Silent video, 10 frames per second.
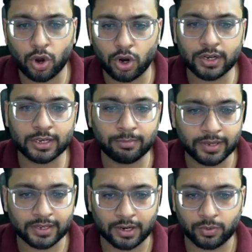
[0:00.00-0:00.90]
all done
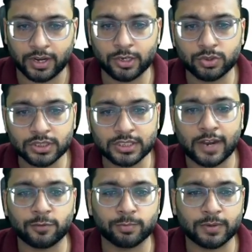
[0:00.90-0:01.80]
by cloud, and you just
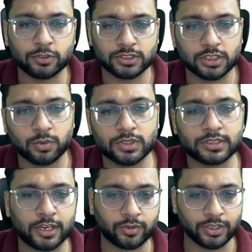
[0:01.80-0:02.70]
have to pay for the servers
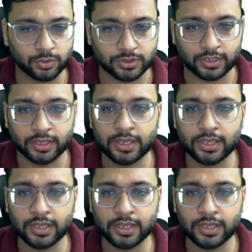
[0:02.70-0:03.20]
that you are using.